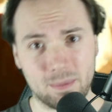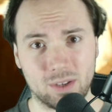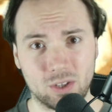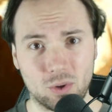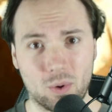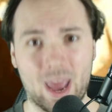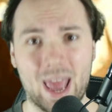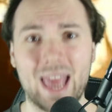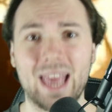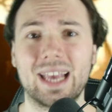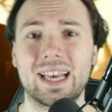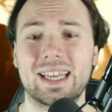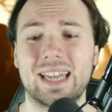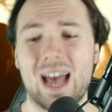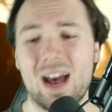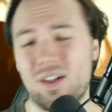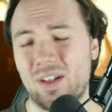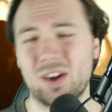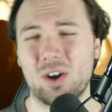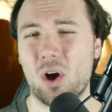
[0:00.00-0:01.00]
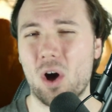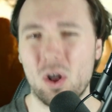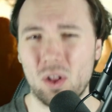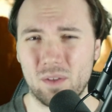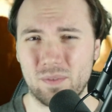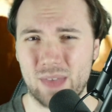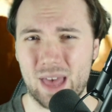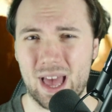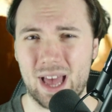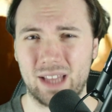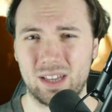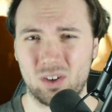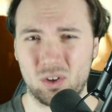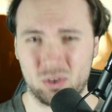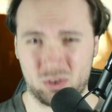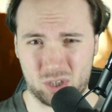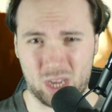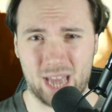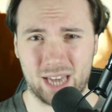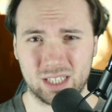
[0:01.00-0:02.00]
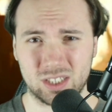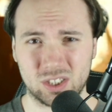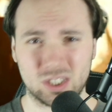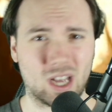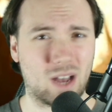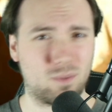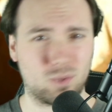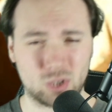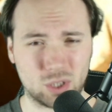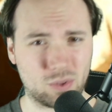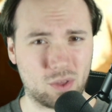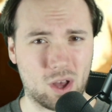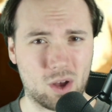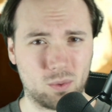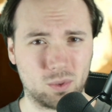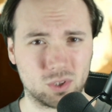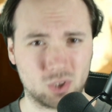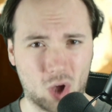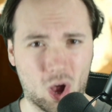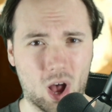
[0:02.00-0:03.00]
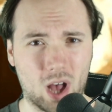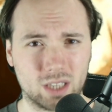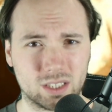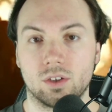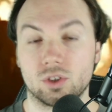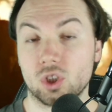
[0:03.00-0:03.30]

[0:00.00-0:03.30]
you know, hanging out, like all of that kind of stuff, which I thought was awesome.